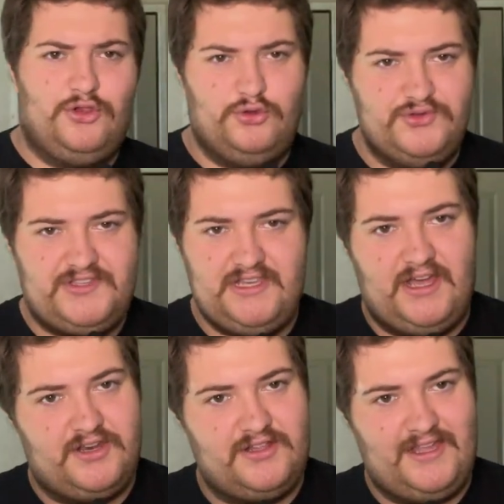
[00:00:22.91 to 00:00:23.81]

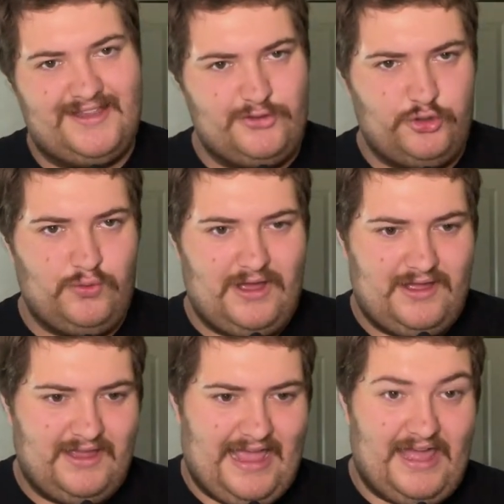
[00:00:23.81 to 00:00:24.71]
Luciano
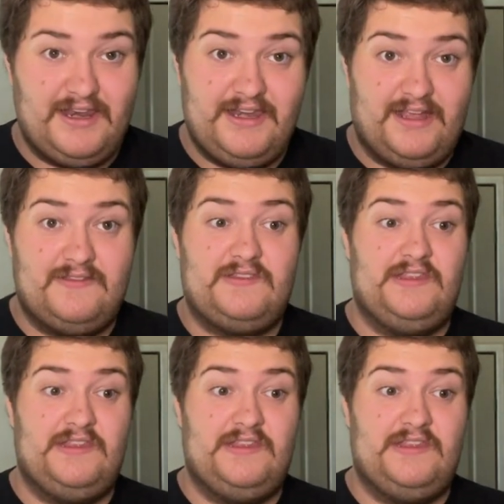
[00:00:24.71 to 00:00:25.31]
Leilua had announced